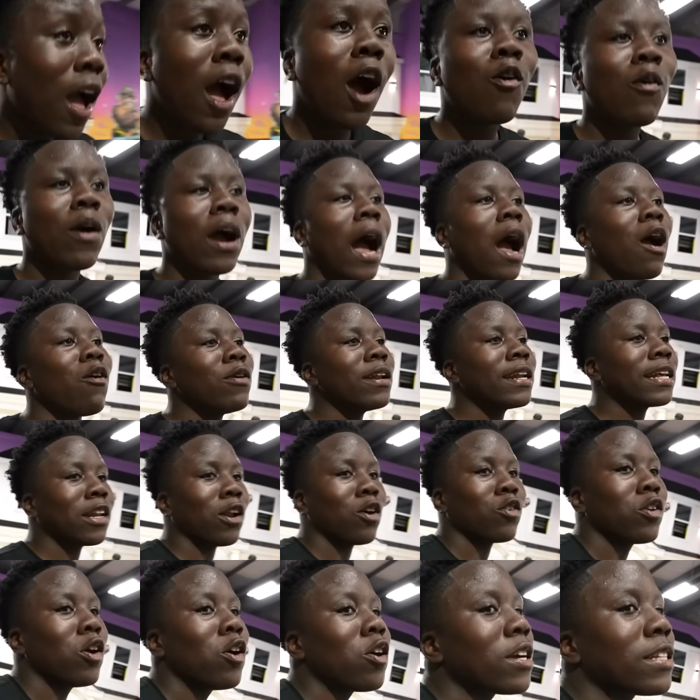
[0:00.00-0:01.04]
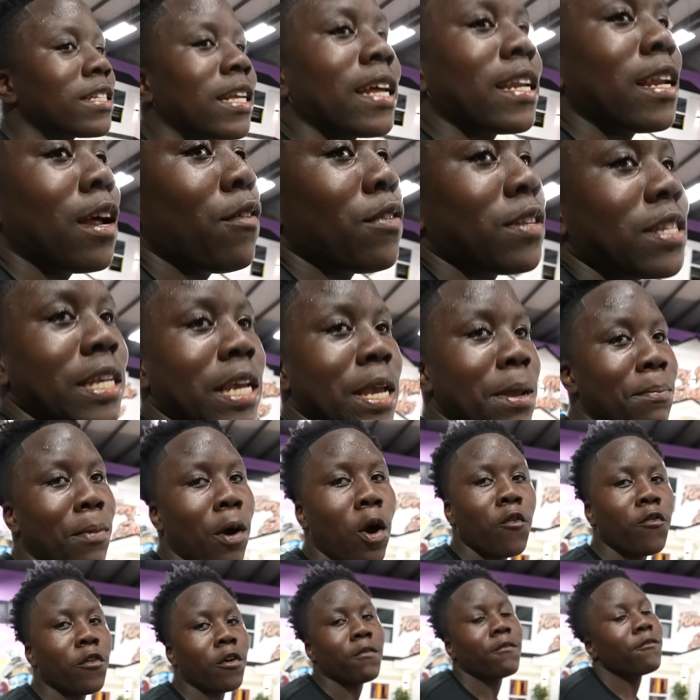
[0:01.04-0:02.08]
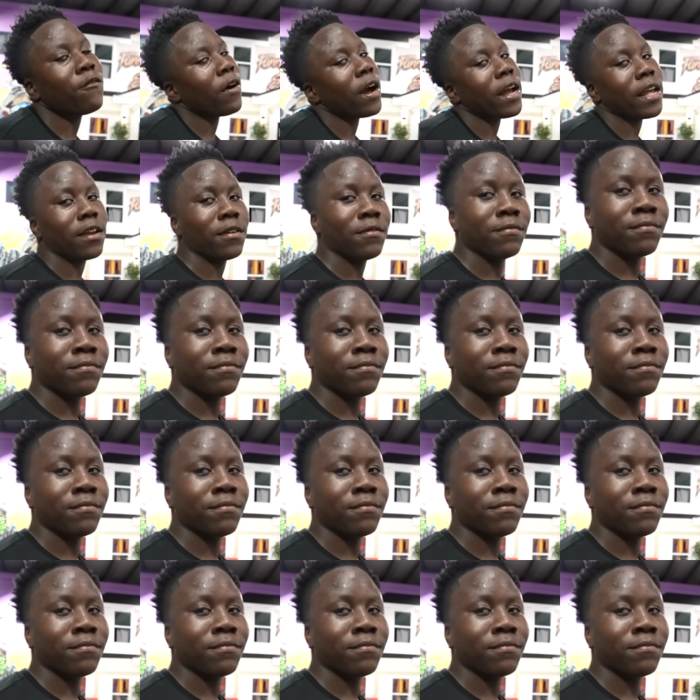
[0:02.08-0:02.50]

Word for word: You don't well, think I really so? don't know because I never seen both of them fight.